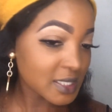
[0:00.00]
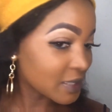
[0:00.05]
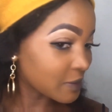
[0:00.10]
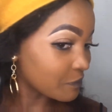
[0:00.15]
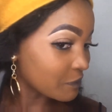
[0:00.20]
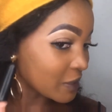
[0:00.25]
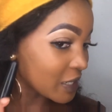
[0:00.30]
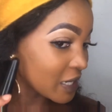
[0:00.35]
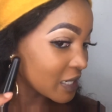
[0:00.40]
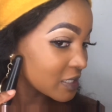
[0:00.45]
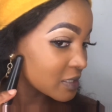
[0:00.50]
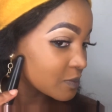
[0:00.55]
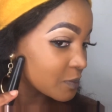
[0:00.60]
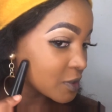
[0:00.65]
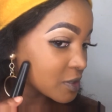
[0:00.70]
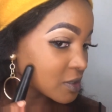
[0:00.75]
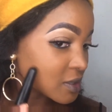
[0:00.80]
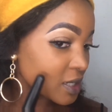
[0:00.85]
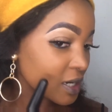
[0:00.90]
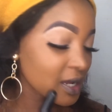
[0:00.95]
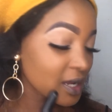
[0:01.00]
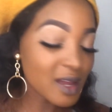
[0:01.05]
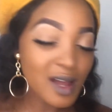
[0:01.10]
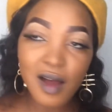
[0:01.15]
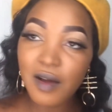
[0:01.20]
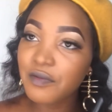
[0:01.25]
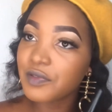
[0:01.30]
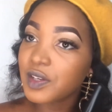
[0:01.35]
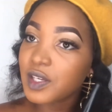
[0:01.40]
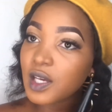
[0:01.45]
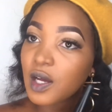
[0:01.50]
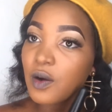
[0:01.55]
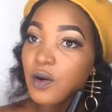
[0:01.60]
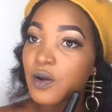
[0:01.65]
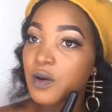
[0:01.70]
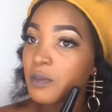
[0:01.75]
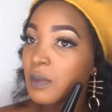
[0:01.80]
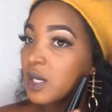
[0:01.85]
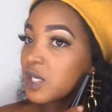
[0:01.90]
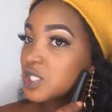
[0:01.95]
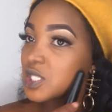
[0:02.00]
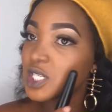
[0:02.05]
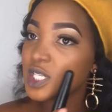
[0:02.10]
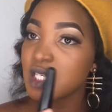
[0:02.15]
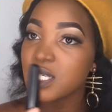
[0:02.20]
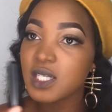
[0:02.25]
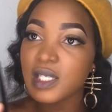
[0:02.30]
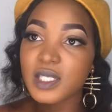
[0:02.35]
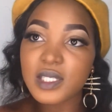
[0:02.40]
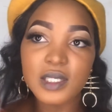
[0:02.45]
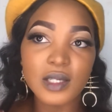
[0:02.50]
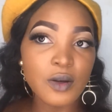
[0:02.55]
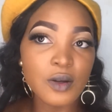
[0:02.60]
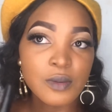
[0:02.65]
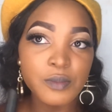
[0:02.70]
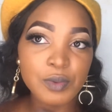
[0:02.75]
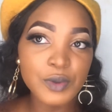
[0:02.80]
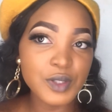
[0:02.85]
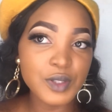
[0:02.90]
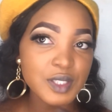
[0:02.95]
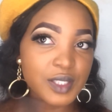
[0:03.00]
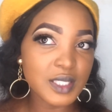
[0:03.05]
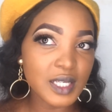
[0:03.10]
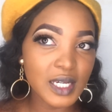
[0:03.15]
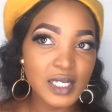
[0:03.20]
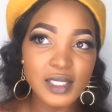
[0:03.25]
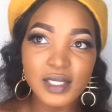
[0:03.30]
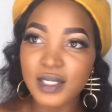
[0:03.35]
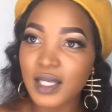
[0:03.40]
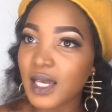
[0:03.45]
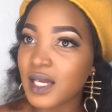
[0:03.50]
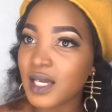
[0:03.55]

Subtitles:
The black spots that I have here on my cheeks on both sides, I